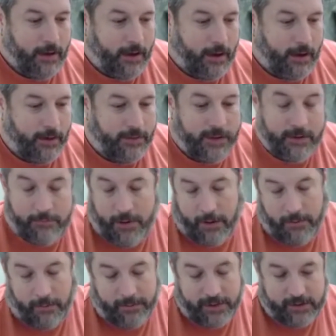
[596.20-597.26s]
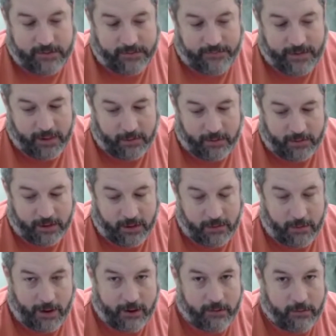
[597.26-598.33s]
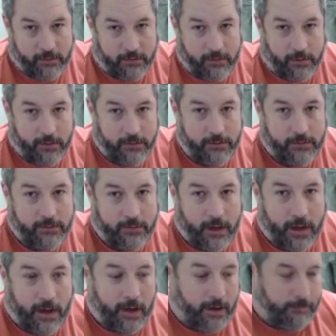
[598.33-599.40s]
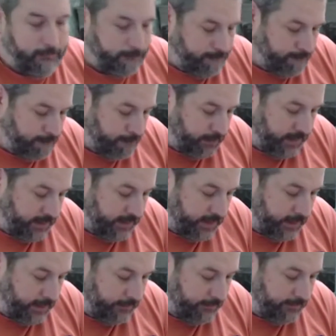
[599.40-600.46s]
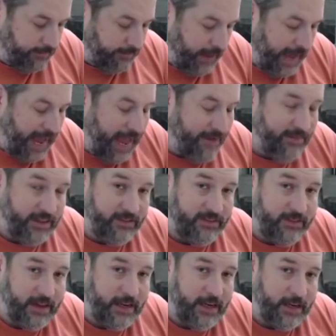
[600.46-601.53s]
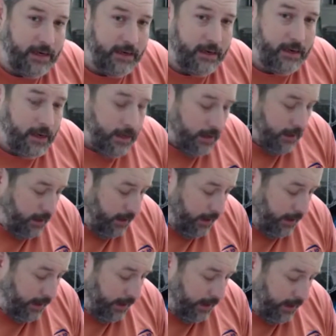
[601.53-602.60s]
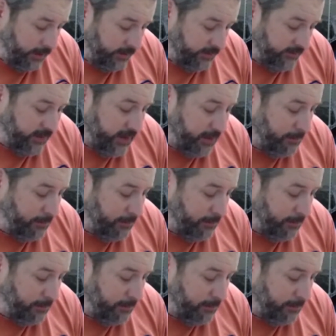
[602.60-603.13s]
that probably is available on other microcontrollers, but I haven't seen it. Just the